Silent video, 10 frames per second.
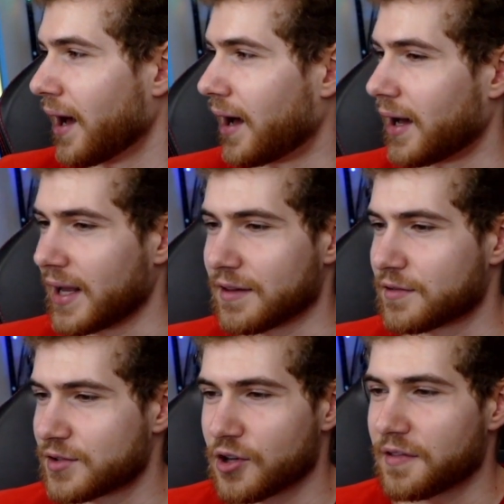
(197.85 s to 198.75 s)

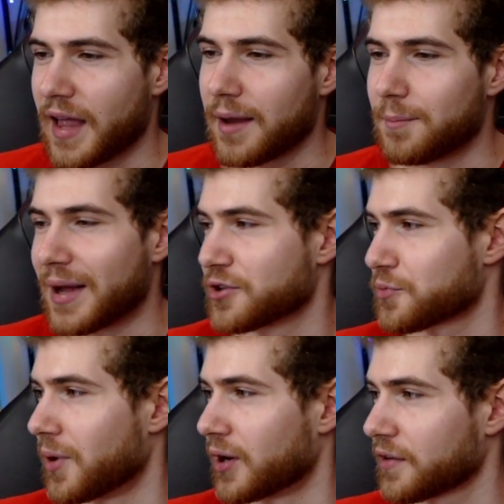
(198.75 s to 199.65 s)
It's just a
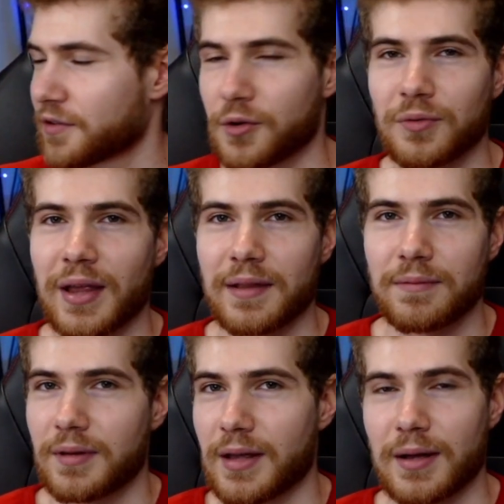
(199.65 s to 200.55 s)
benchmark so
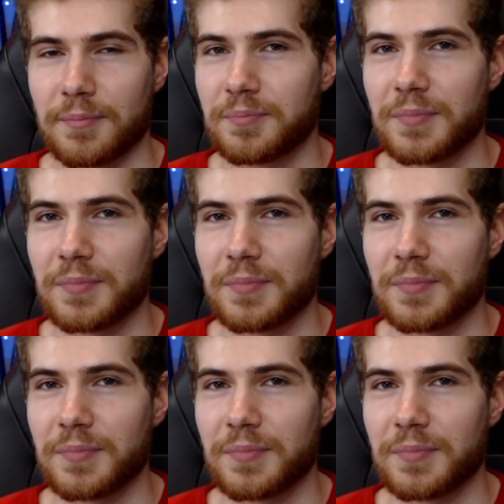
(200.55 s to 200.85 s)
that